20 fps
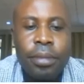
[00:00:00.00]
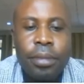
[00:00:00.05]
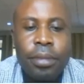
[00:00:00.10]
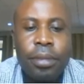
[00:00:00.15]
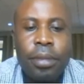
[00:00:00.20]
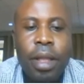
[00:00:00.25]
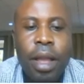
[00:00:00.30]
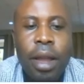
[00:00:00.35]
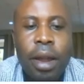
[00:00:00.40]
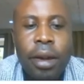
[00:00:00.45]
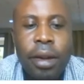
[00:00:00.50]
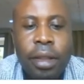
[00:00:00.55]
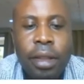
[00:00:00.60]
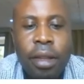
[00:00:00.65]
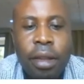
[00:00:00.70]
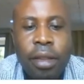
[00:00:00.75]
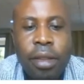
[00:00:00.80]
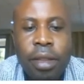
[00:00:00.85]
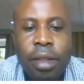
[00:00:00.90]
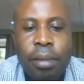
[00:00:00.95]

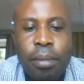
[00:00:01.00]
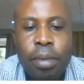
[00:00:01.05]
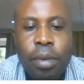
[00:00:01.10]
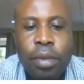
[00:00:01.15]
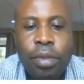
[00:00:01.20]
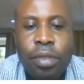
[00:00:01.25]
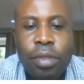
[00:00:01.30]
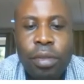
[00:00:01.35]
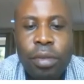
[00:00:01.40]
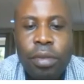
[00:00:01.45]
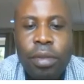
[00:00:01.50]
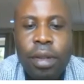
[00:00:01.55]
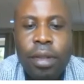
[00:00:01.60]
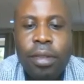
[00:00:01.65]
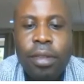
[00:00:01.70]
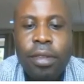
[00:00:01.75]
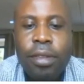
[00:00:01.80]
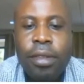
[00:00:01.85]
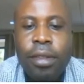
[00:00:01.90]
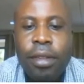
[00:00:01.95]
Editor table
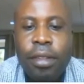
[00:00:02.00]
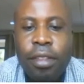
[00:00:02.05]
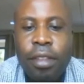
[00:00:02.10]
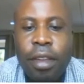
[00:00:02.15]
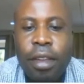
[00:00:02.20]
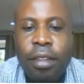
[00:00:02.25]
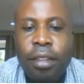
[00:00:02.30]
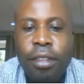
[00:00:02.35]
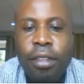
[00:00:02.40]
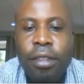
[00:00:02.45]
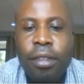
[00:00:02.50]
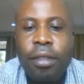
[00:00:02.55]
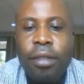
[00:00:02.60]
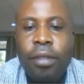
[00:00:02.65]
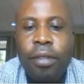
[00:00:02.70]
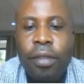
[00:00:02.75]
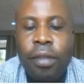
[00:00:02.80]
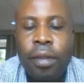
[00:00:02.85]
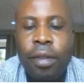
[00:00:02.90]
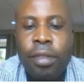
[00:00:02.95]
students, change
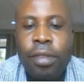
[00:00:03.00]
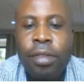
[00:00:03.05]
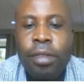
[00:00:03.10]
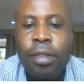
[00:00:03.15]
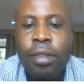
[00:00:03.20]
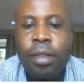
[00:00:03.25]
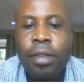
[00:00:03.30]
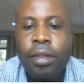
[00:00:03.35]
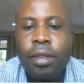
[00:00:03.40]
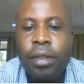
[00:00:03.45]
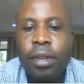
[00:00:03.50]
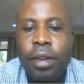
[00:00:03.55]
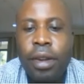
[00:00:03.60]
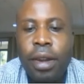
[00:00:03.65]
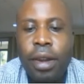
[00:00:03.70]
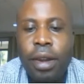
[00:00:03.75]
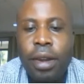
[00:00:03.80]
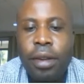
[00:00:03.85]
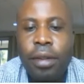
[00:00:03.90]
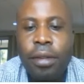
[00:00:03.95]
first
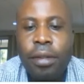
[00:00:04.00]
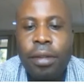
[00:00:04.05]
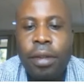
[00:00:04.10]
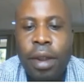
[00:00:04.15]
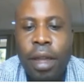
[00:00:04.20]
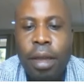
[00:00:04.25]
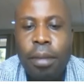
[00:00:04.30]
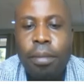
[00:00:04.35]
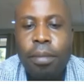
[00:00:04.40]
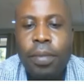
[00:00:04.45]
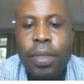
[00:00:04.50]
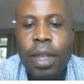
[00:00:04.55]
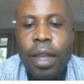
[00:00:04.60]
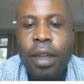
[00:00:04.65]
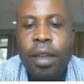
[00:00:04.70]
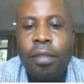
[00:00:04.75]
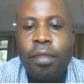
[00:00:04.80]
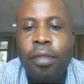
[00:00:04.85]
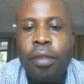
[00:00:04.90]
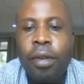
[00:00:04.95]
name,
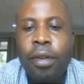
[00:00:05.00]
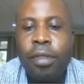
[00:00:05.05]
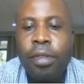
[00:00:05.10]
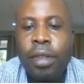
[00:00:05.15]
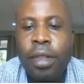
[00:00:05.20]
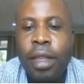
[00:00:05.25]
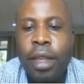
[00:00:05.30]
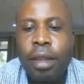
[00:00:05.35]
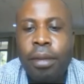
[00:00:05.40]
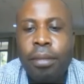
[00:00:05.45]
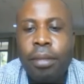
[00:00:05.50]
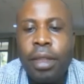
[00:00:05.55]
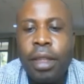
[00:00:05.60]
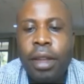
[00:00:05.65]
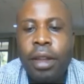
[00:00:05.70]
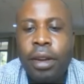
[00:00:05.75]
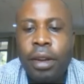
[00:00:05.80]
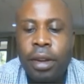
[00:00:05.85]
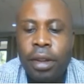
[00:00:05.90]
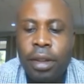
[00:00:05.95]

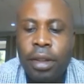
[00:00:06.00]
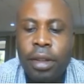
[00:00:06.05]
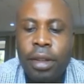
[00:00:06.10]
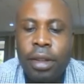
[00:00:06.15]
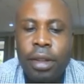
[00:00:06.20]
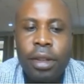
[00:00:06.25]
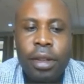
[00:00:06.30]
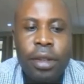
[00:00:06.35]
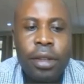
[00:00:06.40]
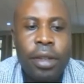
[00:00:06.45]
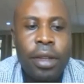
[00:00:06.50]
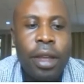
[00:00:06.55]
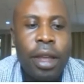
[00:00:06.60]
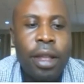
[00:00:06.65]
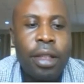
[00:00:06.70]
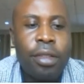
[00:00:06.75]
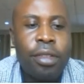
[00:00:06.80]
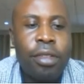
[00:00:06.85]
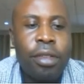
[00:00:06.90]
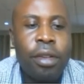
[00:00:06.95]
then
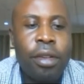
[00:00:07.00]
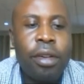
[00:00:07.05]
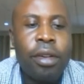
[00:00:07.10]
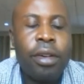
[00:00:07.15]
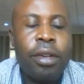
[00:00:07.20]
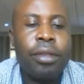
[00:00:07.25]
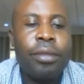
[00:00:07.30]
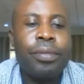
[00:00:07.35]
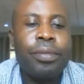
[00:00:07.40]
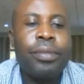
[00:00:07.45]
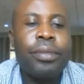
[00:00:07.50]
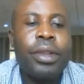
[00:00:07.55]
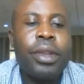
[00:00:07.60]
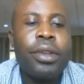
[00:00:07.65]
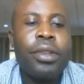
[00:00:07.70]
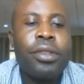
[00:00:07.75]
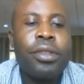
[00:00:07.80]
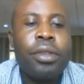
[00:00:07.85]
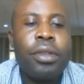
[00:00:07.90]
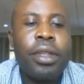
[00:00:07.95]
and so on.
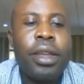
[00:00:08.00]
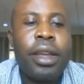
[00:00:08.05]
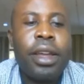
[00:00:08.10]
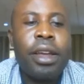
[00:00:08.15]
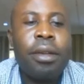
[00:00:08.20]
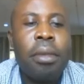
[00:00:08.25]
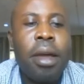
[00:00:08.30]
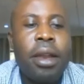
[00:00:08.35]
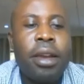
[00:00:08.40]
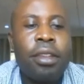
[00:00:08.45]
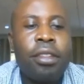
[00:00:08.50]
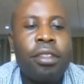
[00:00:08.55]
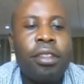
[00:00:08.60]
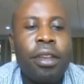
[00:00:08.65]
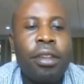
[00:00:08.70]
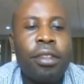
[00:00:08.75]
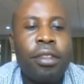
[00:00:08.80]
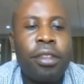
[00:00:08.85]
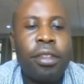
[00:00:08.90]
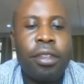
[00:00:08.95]
So the command
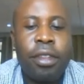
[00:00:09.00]
changed,